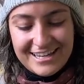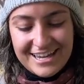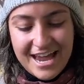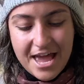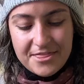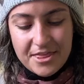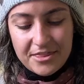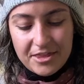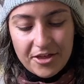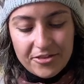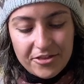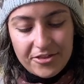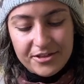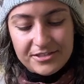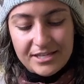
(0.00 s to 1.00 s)
And then the other
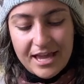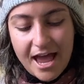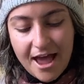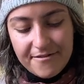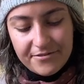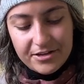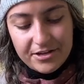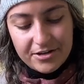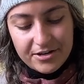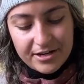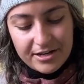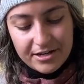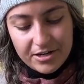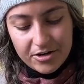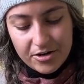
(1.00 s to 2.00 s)
things I have here in
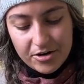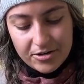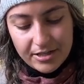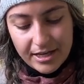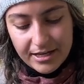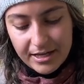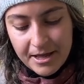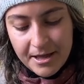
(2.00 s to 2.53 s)
here are like